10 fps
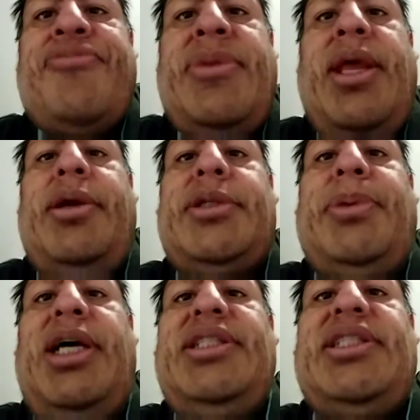Now, the
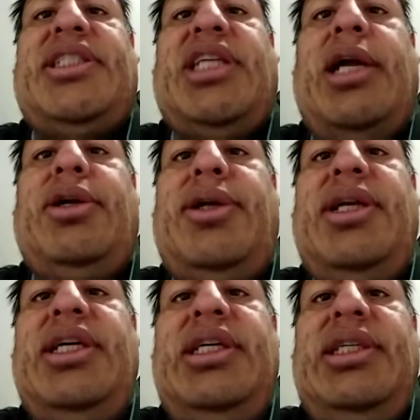response is
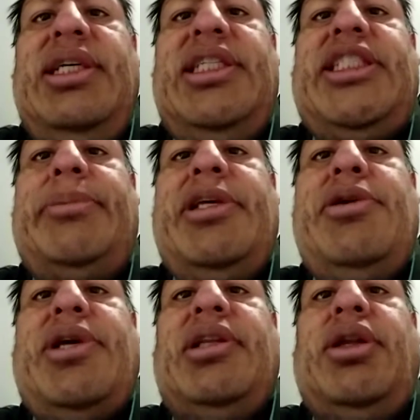subtle. It's something
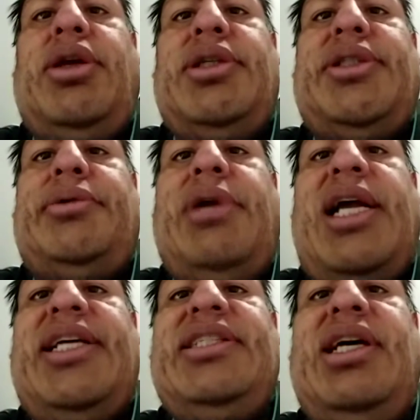you can learn to
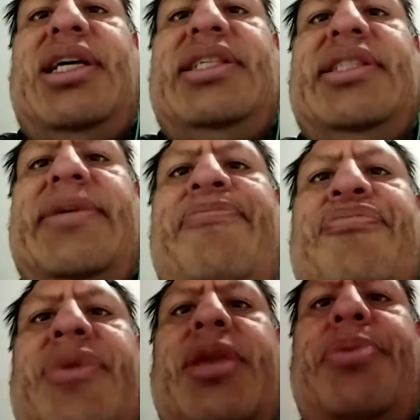recognize
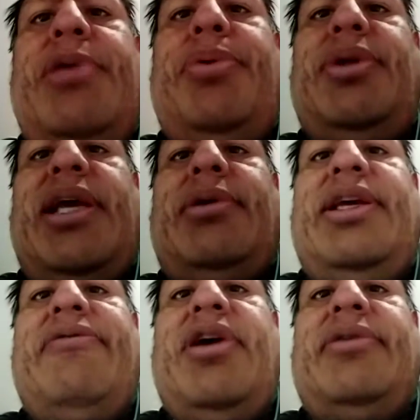in people, like
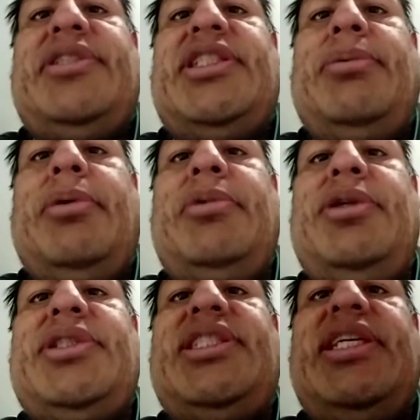giving off subliminal
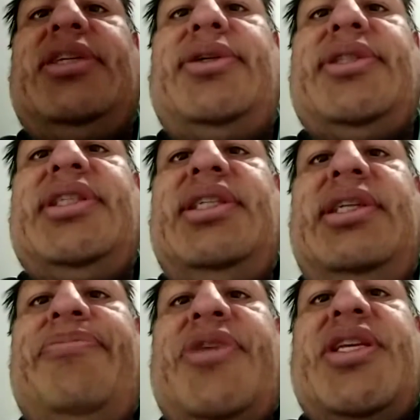signals.
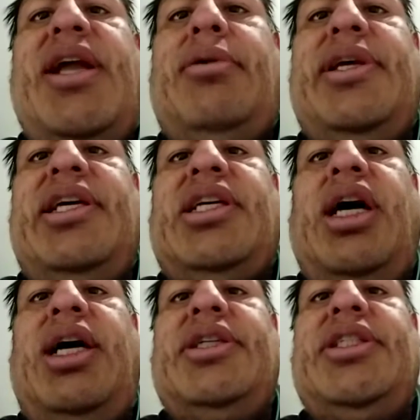It's not really
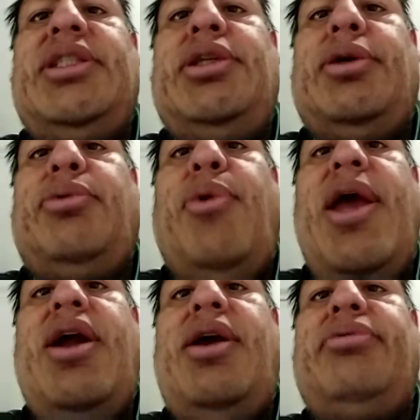unconscious. You're
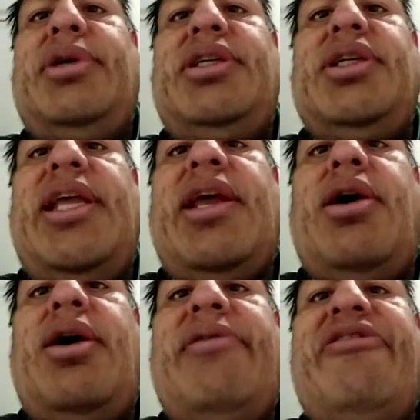aware of what you're letting
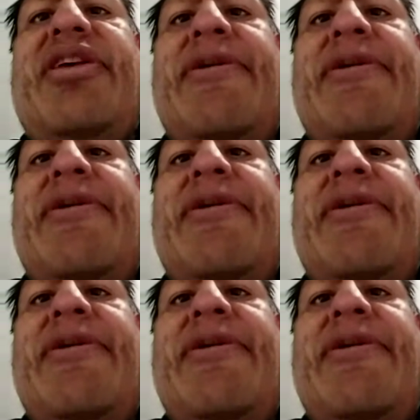off.